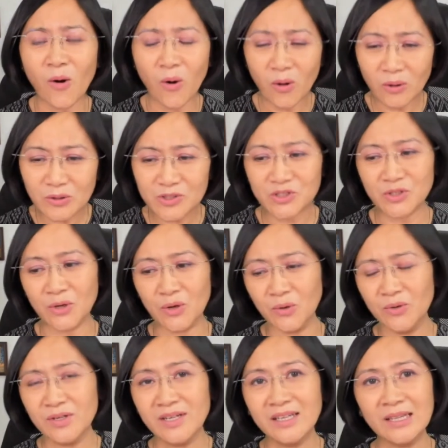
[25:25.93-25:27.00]
also
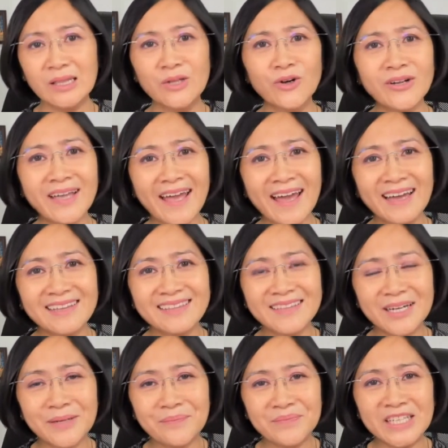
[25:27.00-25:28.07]
look at
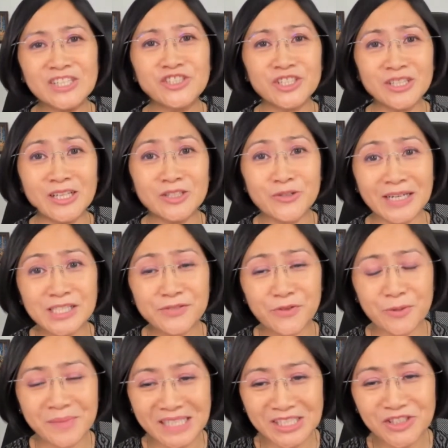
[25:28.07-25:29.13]
um, digital
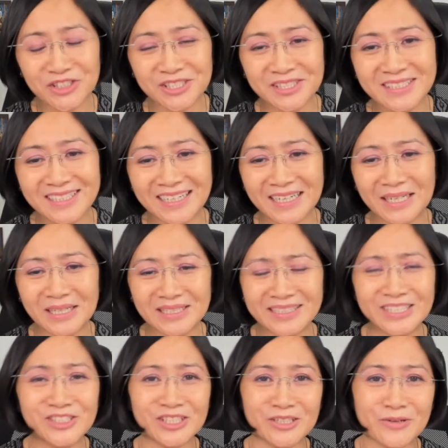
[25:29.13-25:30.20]
transformation uh,
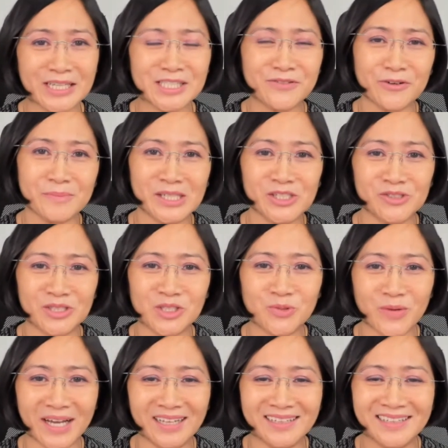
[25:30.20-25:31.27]
digital transformation
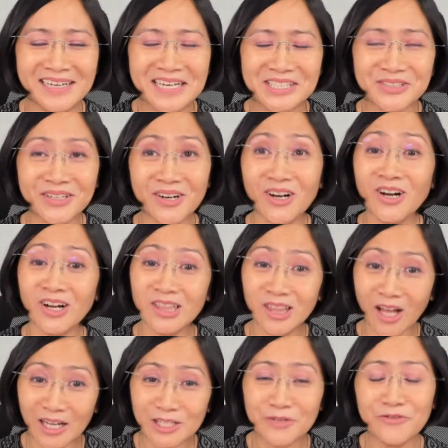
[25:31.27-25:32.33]
as well. So there are a
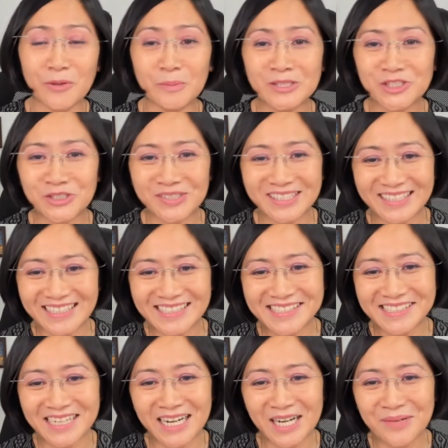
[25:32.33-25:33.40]
lot of
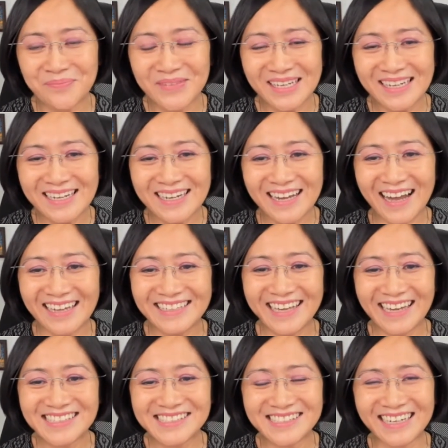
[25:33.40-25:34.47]
opportunities. Um, I
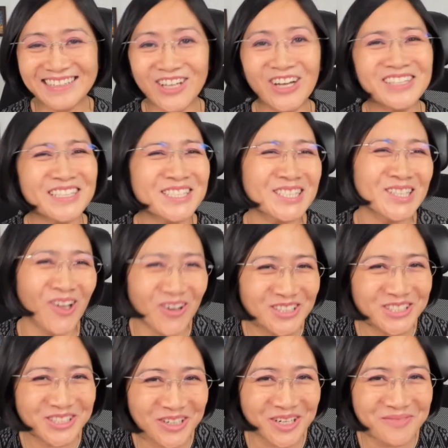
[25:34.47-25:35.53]
guess uh, not as
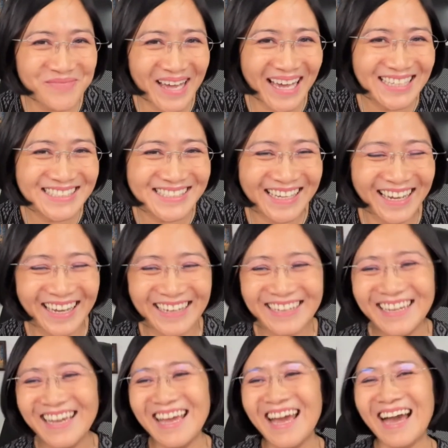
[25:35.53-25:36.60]
long term as
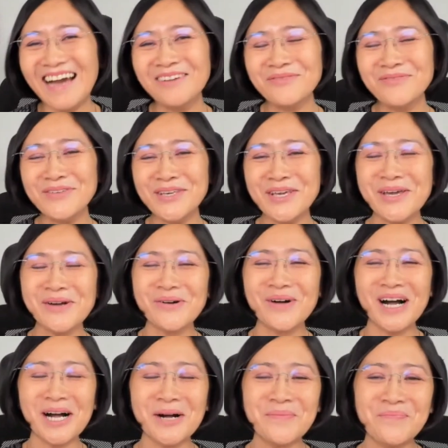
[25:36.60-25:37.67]
a, a
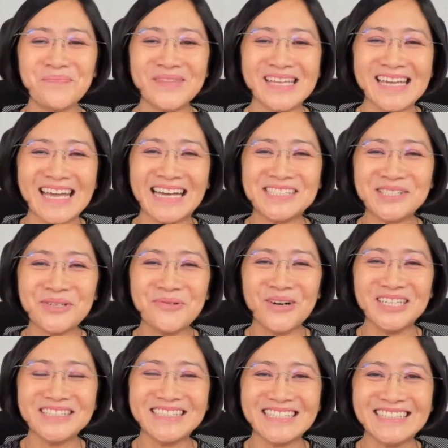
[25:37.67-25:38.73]
view um, as you
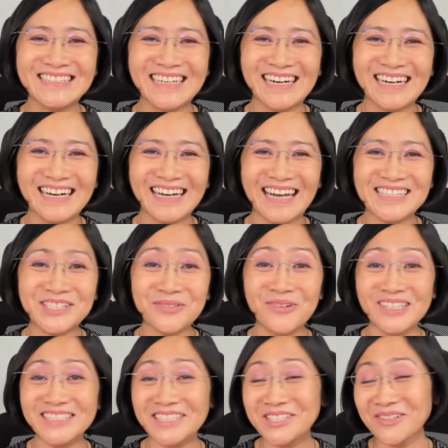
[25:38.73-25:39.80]
wanted uh, as you
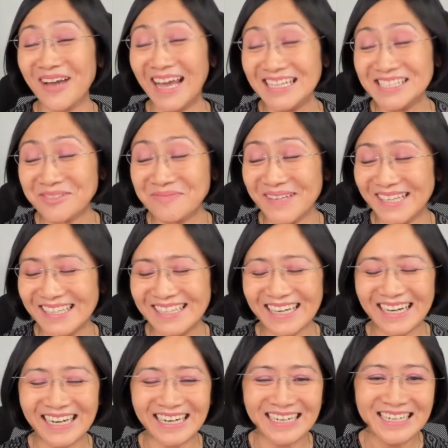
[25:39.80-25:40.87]
wanted to ask me,
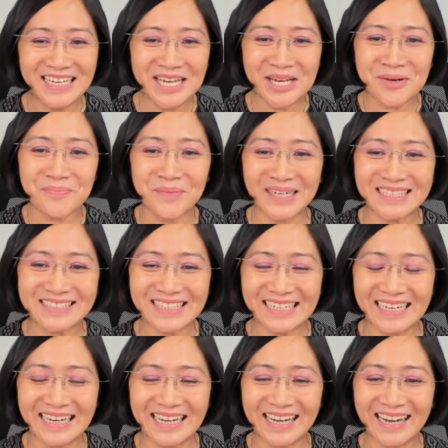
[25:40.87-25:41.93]
uh, but
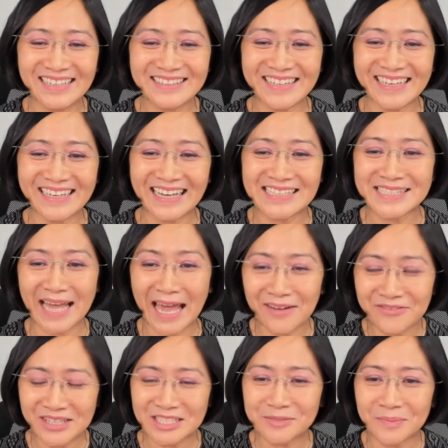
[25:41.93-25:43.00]
uh, I think as
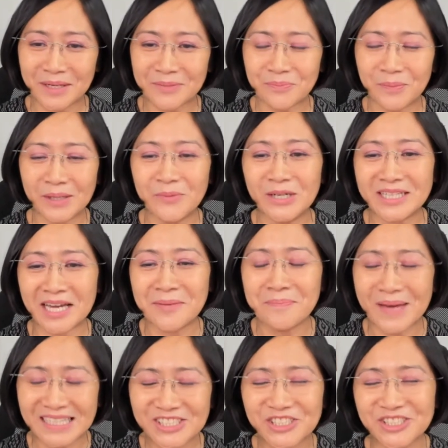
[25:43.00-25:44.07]
evidenced by, by what I
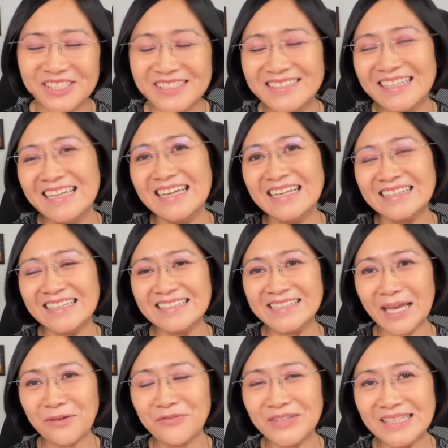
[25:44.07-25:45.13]
mentioned, then
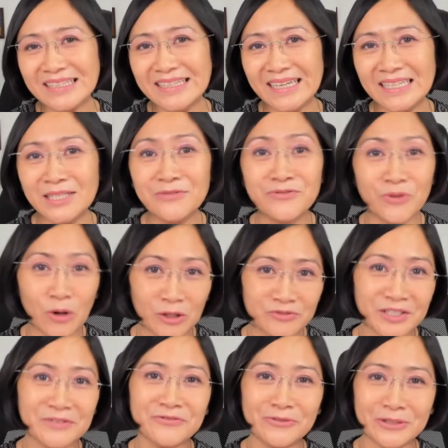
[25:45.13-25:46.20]
definitely an
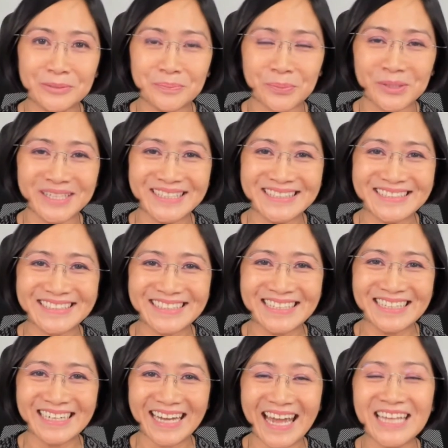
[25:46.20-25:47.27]
evolving footprint
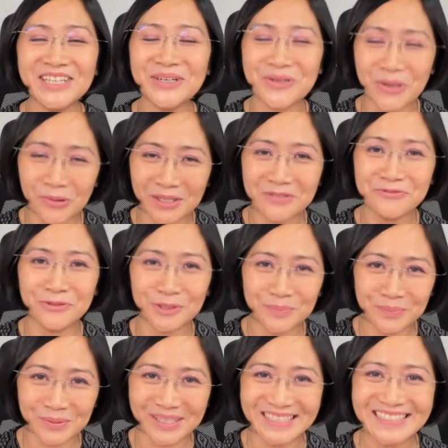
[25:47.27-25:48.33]
uh, and a growing
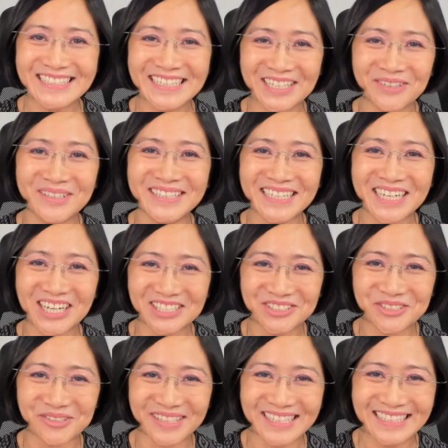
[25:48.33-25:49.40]
footprint here in the
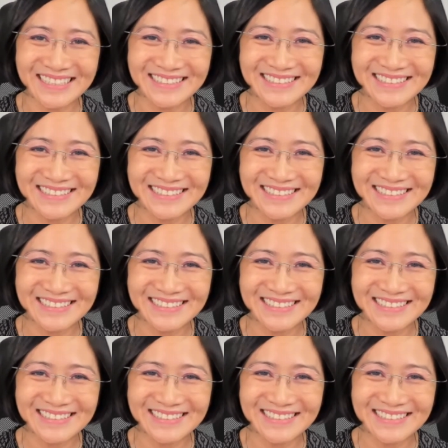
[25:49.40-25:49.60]
country.